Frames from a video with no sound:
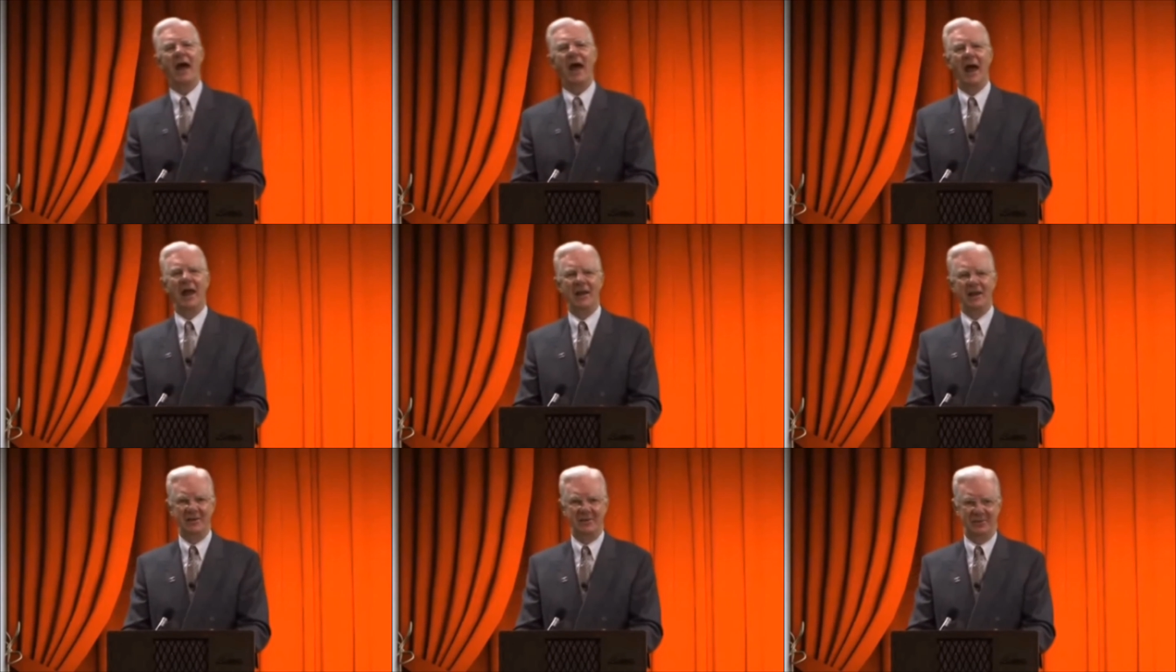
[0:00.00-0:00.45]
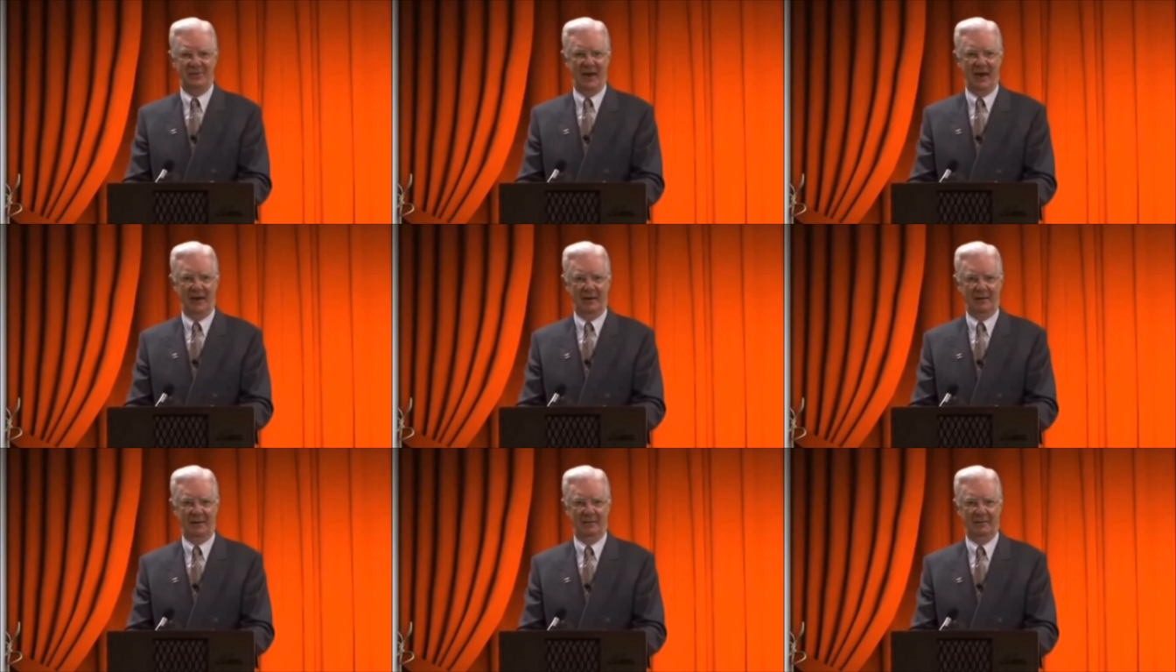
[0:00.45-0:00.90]

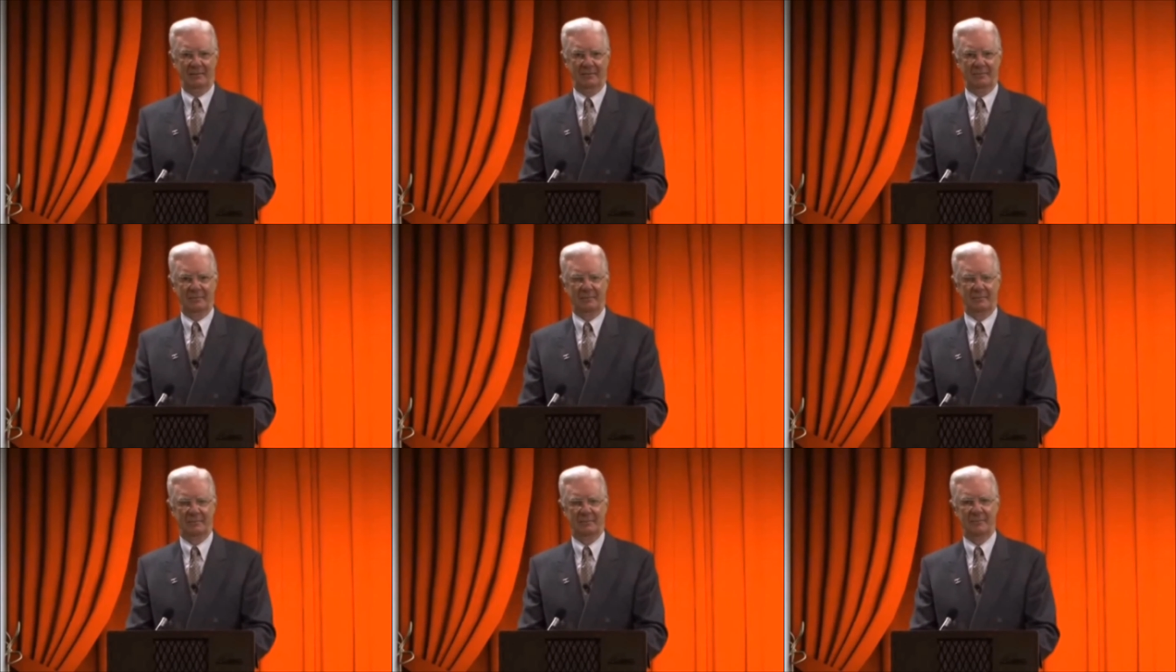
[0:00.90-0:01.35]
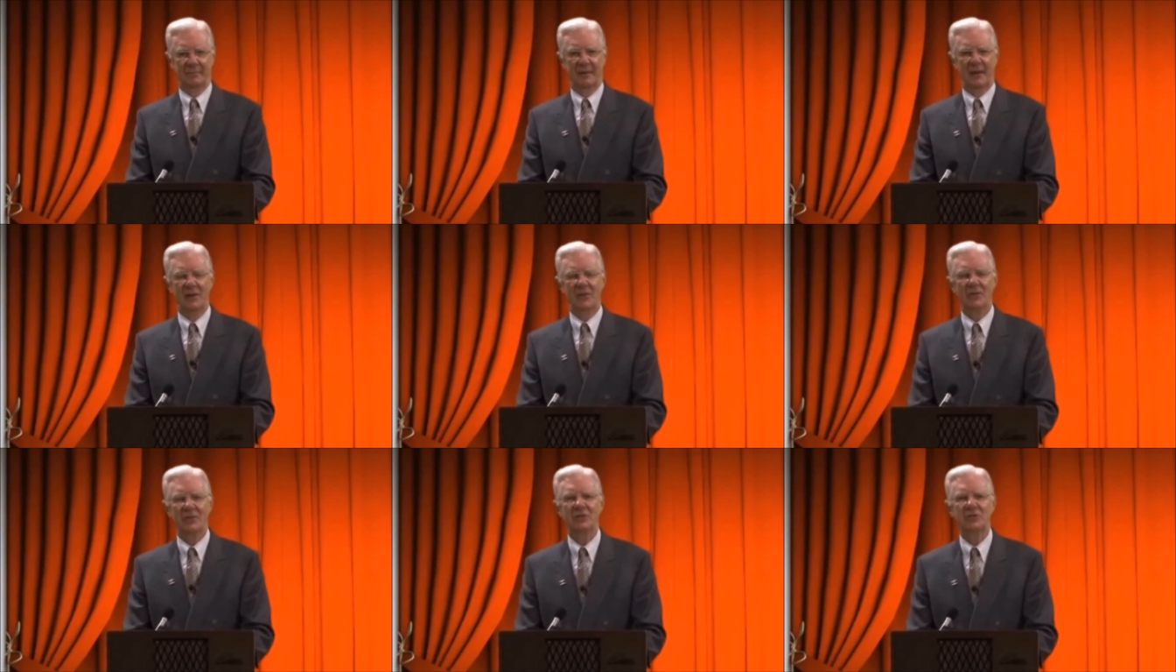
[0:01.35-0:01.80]
anything
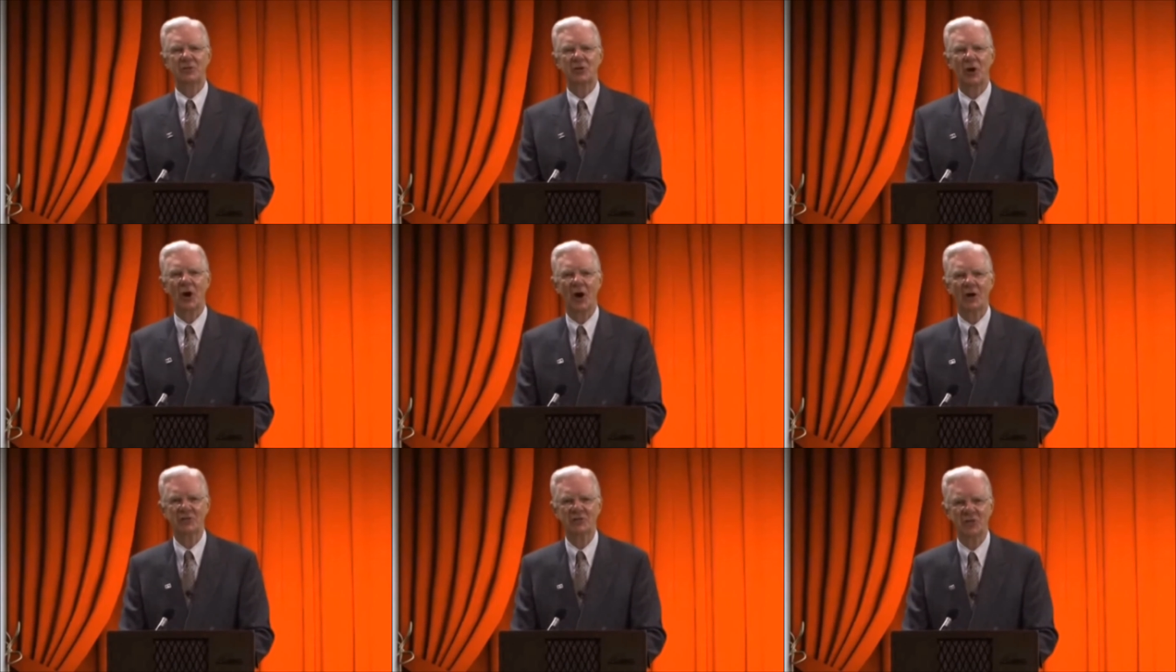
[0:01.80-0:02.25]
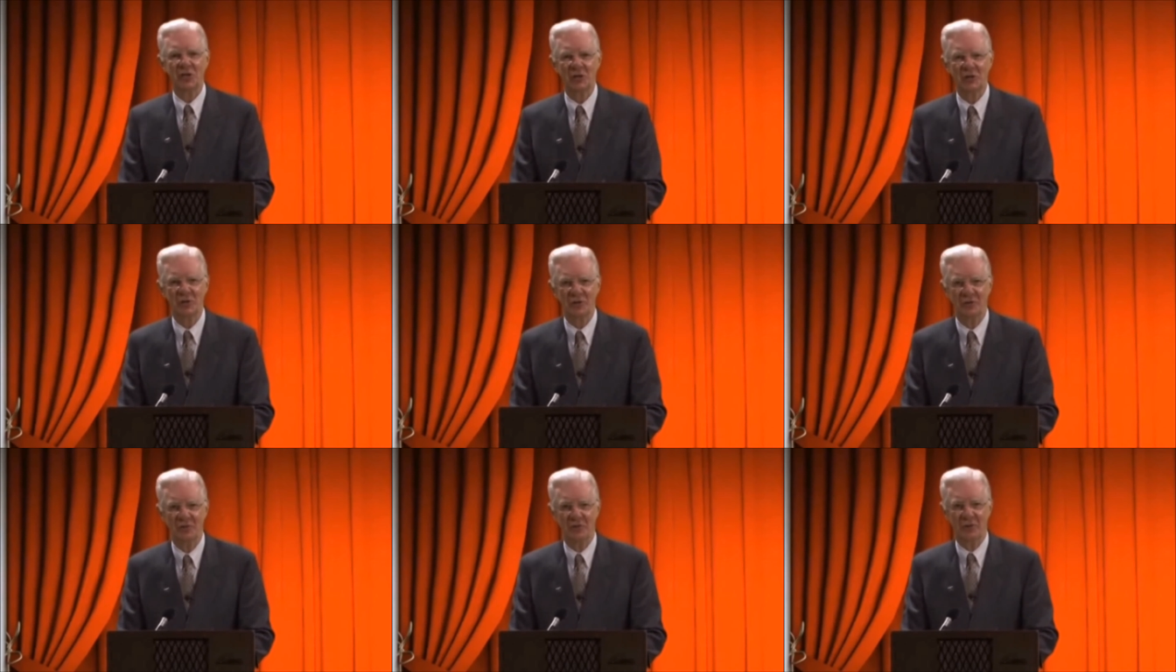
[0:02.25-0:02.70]
that's causing
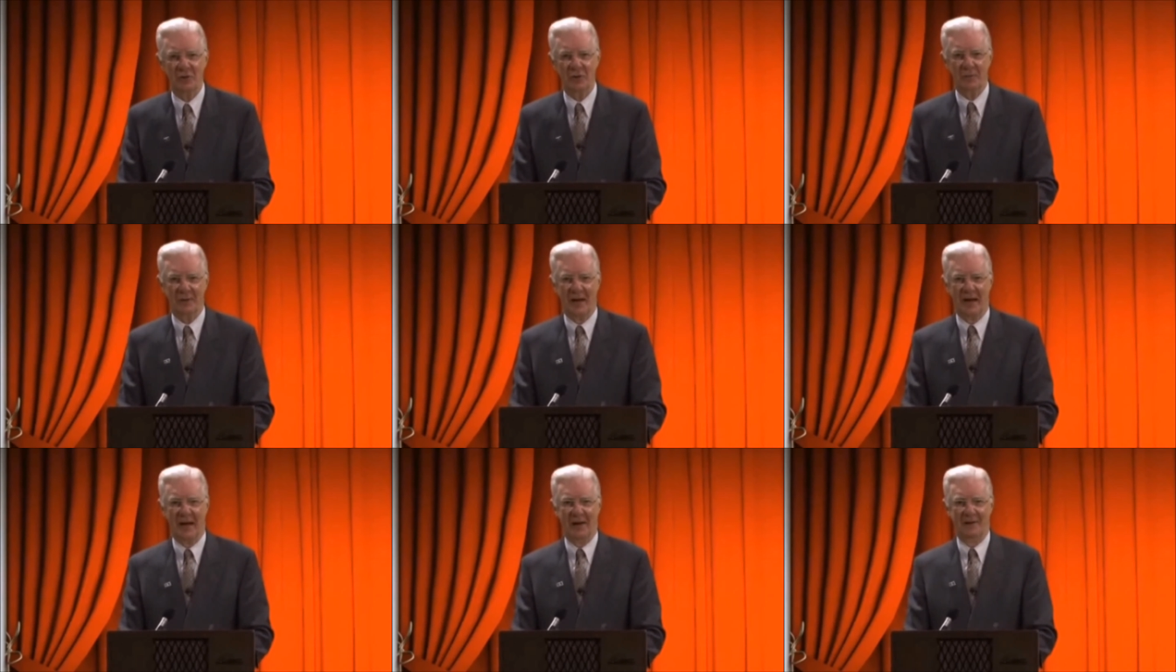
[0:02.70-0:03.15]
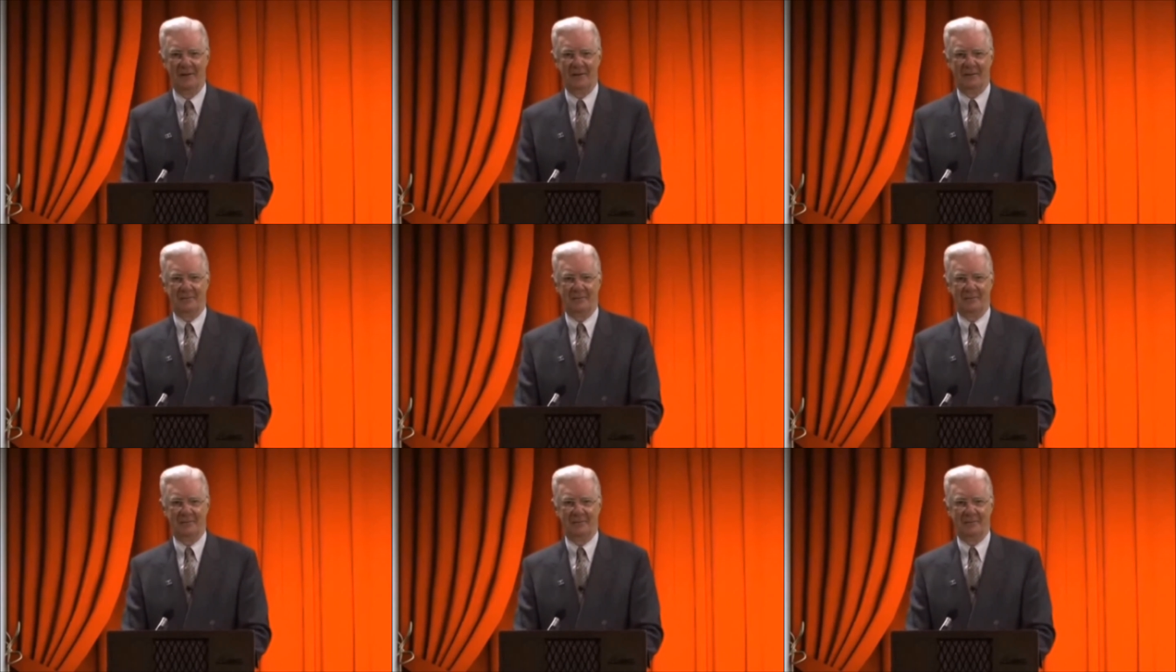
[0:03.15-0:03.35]
you to feel bad.